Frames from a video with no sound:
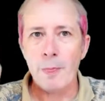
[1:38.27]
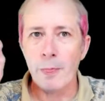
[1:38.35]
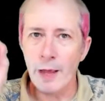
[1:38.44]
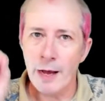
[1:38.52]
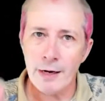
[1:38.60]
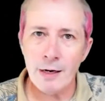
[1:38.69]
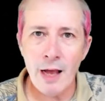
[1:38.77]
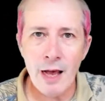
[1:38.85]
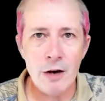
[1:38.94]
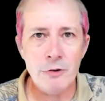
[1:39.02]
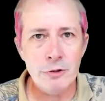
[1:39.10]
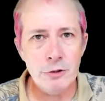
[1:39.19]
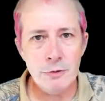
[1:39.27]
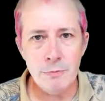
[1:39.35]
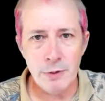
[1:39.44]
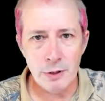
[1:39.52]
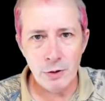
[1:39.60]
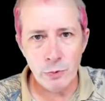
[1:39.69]
That allows you to
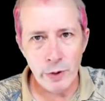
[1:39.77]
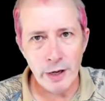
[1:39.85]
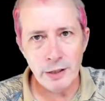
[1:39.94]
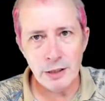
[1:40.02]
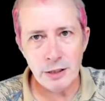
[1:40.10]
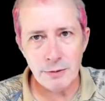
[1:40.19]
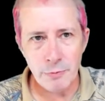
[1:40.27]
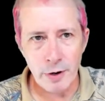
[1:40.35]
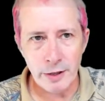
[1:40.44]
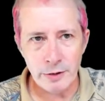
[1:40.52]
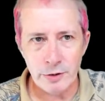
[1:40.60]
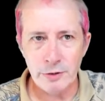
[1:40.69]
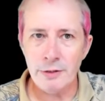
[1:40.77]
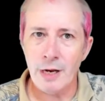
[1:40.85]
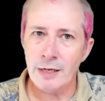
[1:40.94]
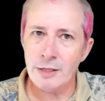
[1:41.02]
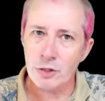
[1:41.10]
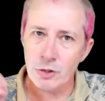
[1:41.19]
build REXX expressions
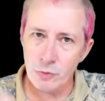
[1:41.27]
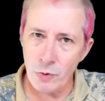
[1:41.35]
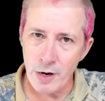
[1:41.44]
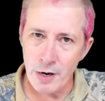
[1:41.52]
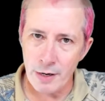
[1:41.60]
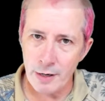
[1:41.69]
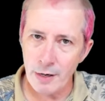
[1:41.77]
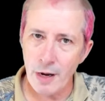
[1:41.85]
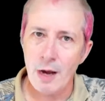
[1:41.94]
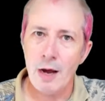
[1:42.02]
as a string